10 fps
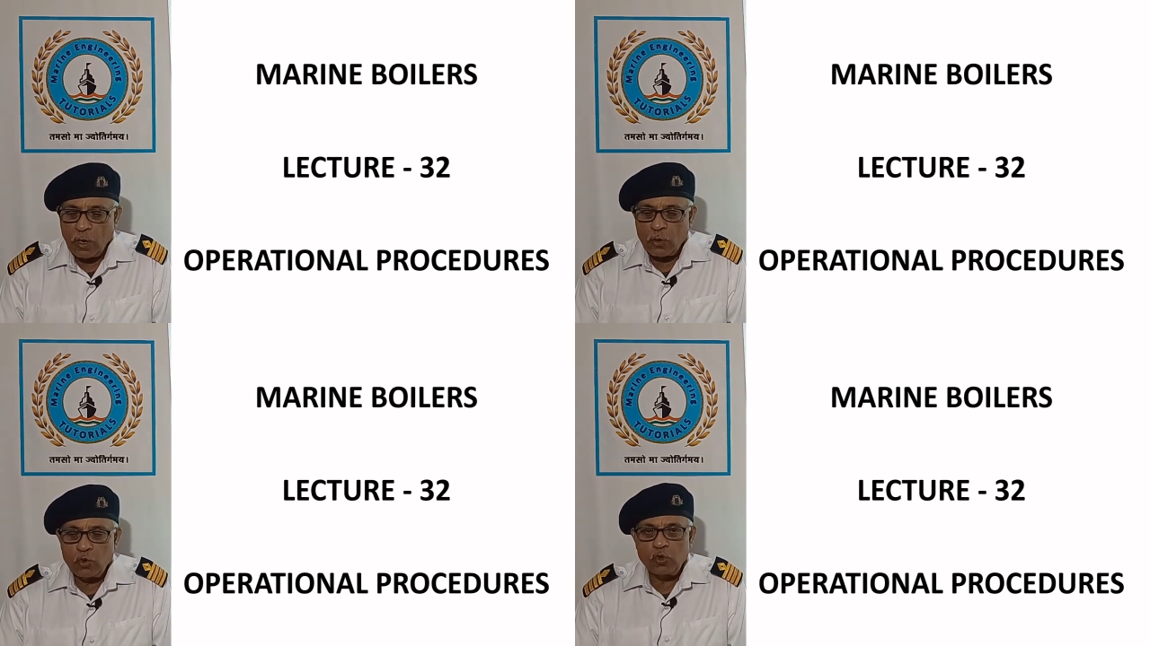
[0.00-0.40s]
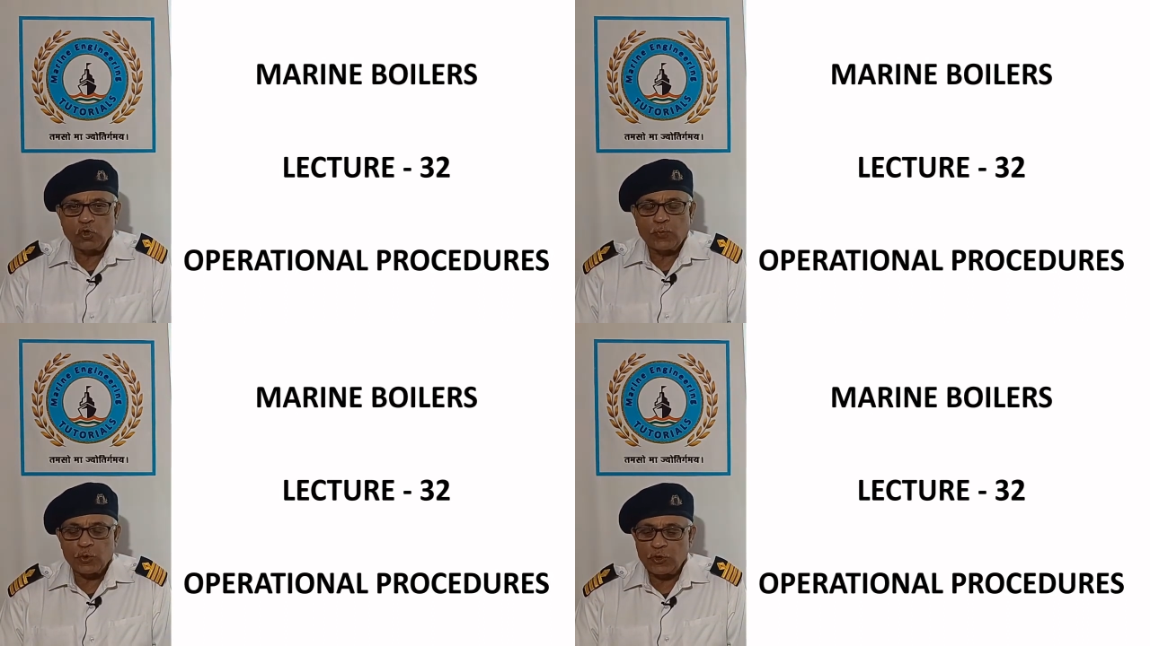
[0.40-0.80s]

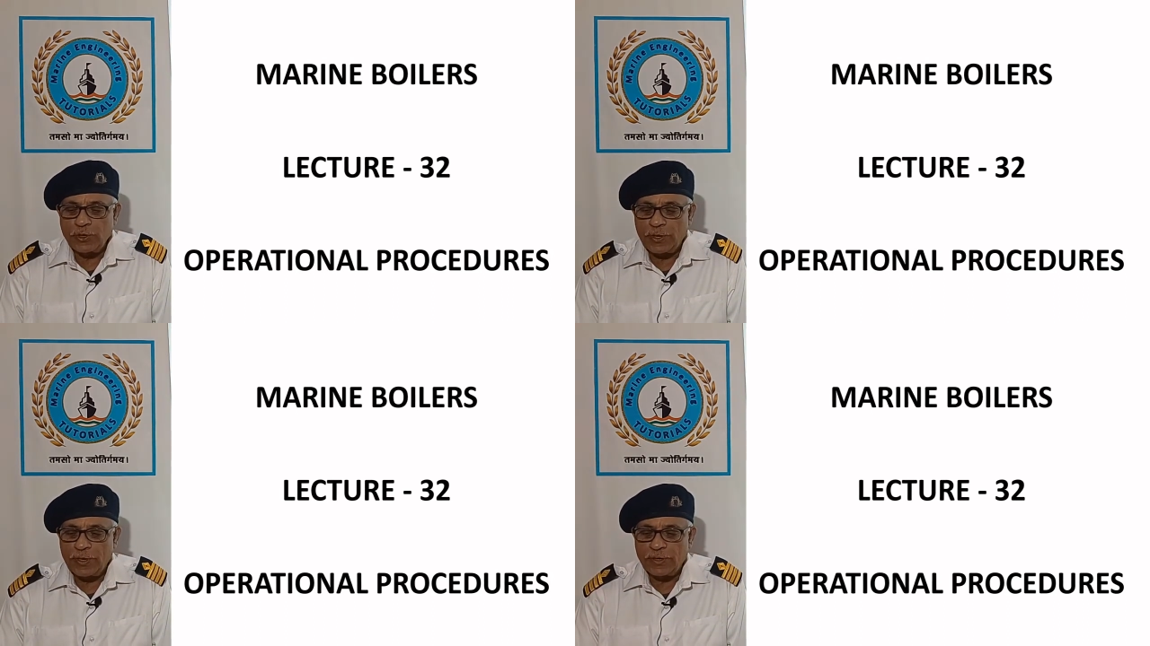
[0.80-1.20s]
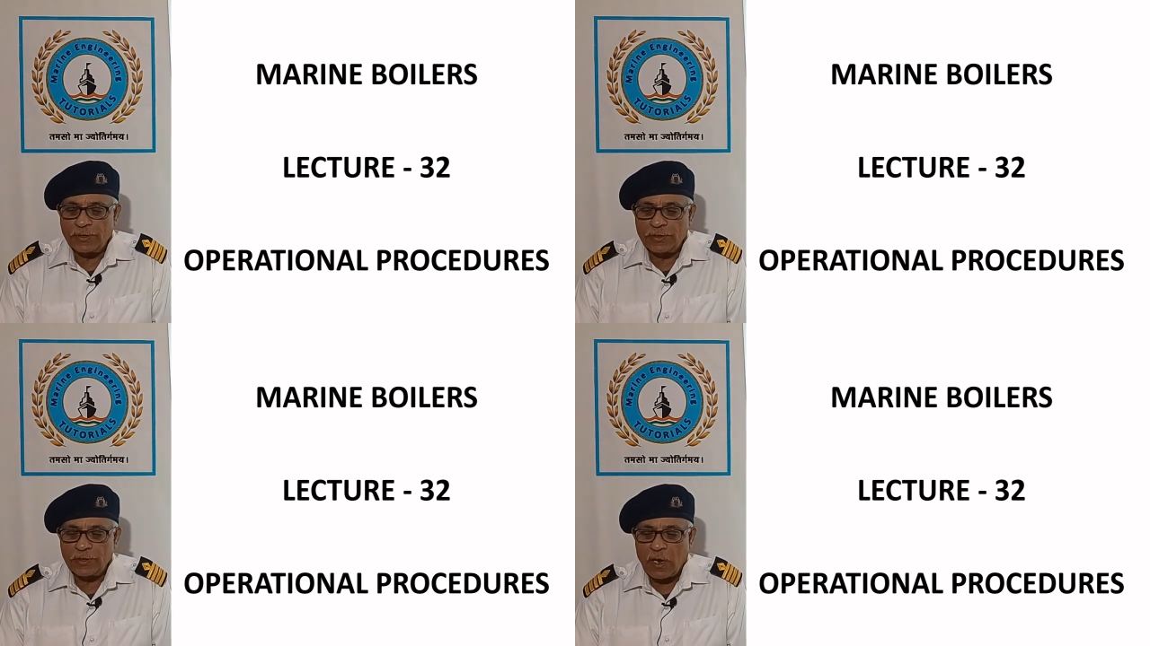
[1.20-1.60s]
whose
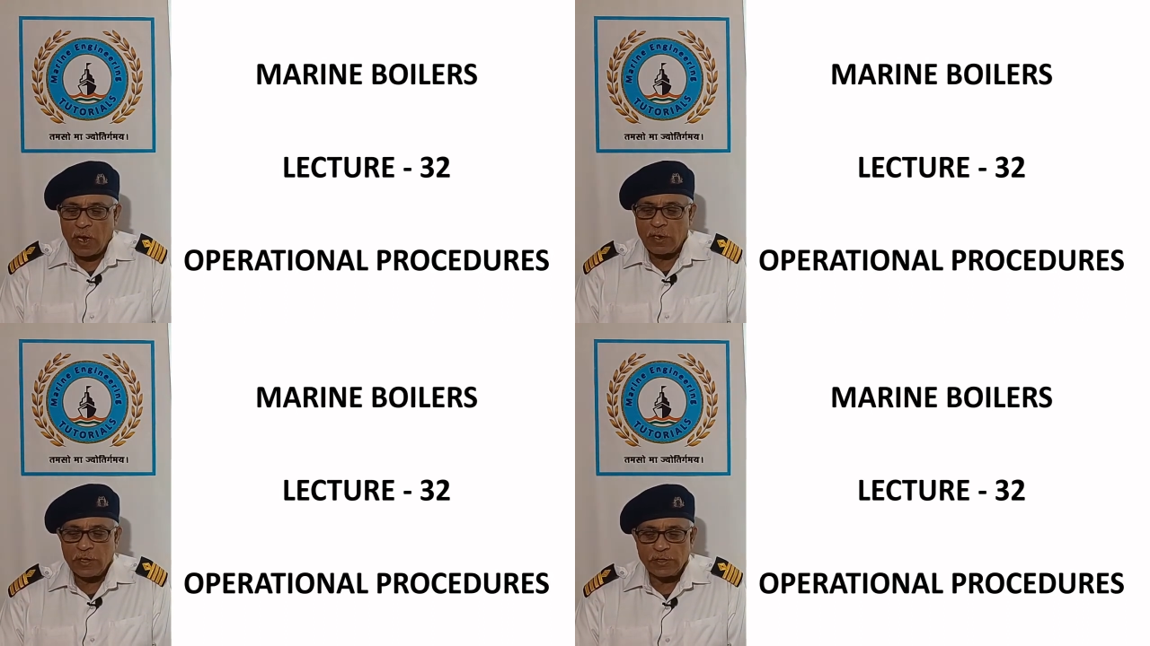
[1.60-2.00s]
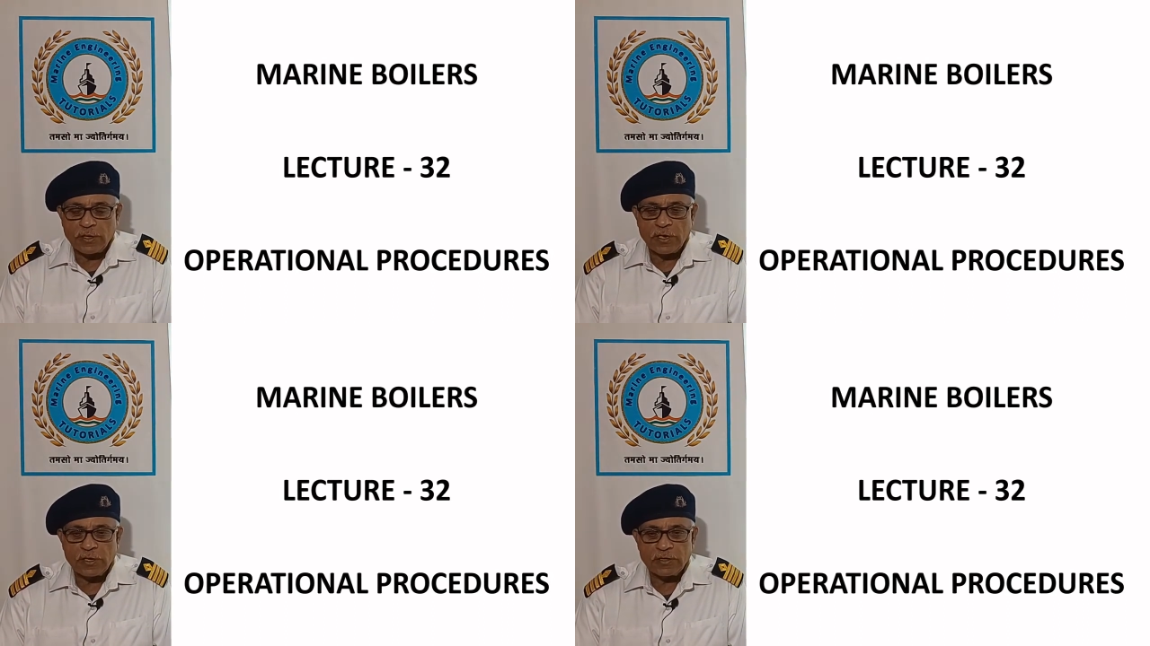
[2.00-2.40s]
procedures are
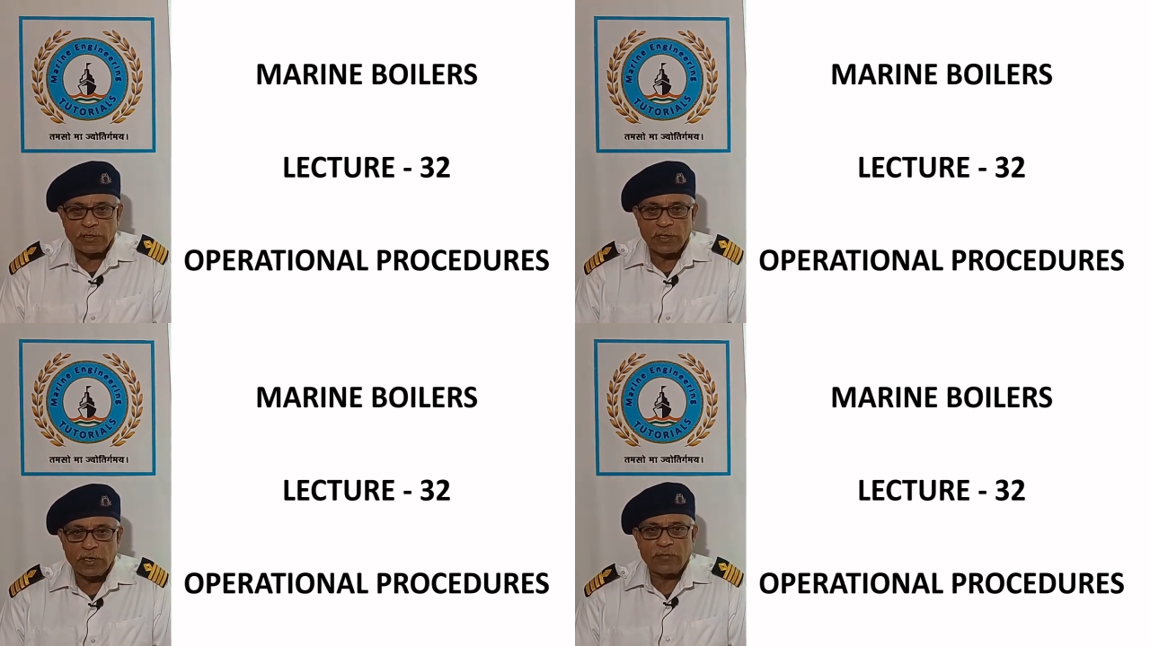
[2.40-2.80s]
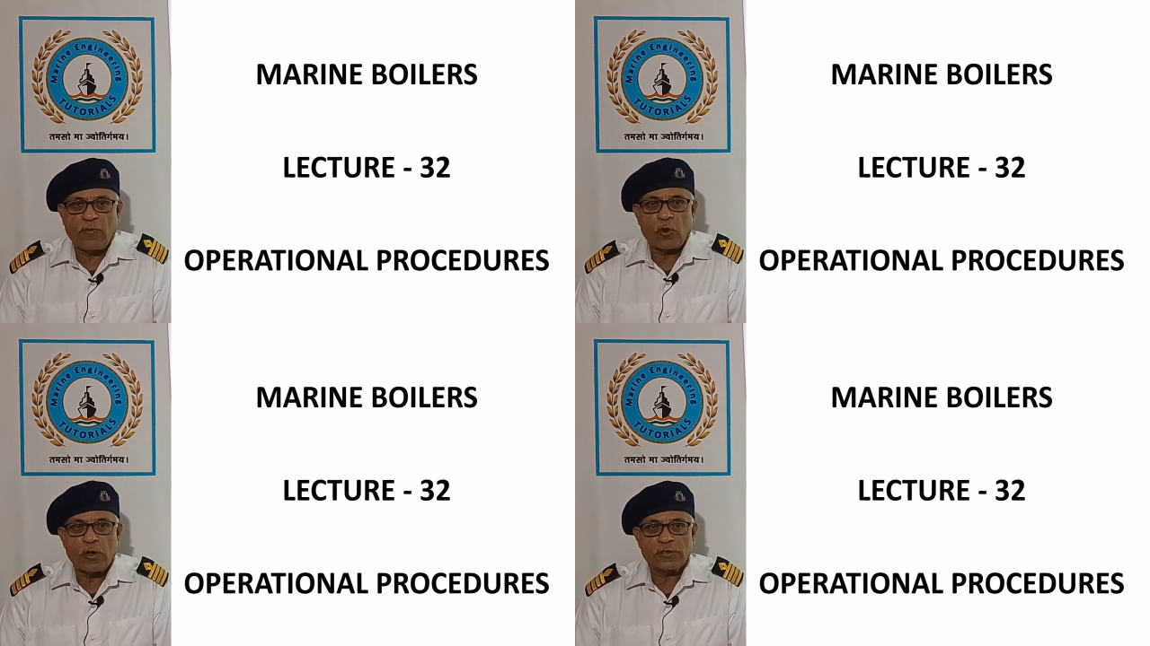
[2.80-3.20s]
discussed in the
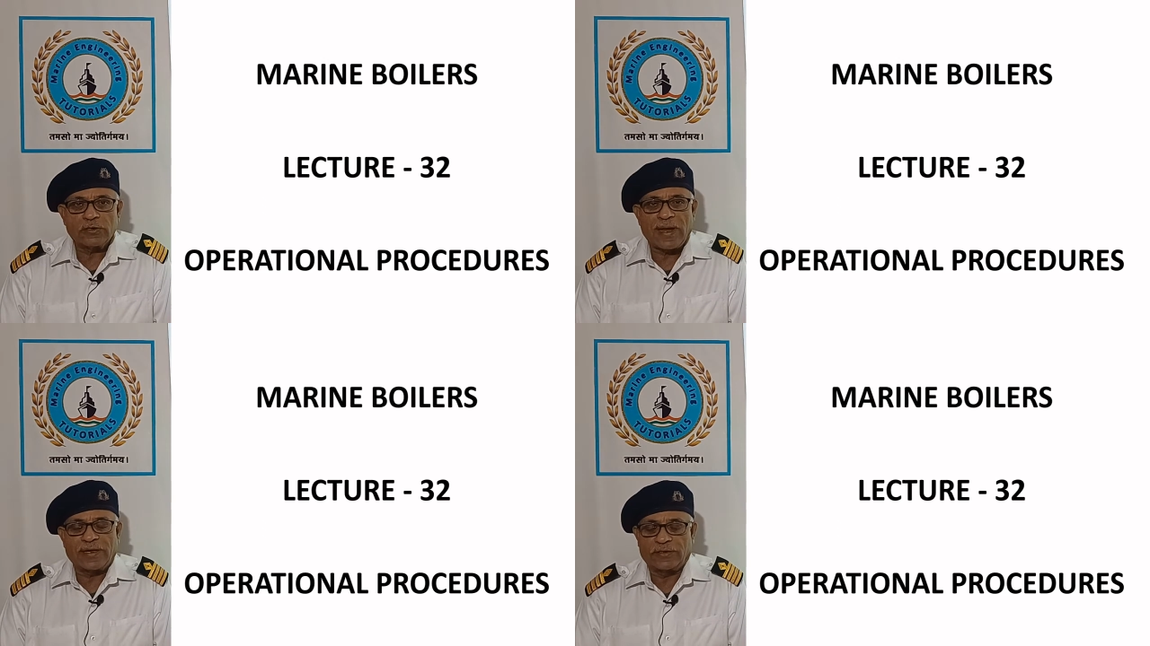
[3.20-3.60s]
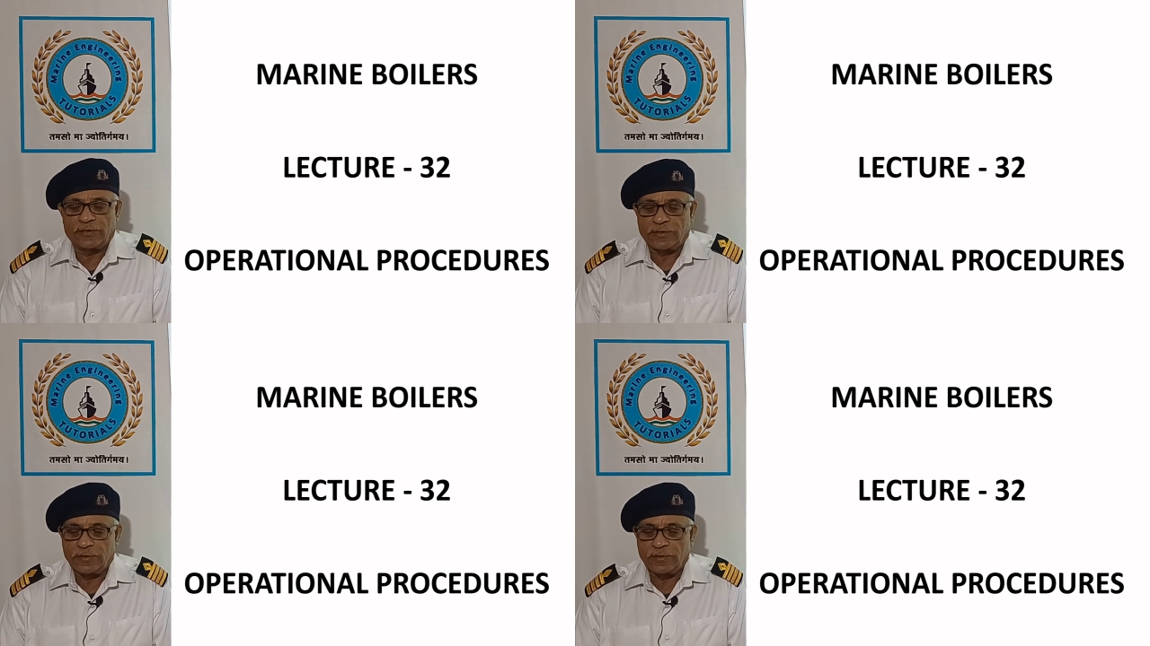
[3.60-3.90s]
following slides.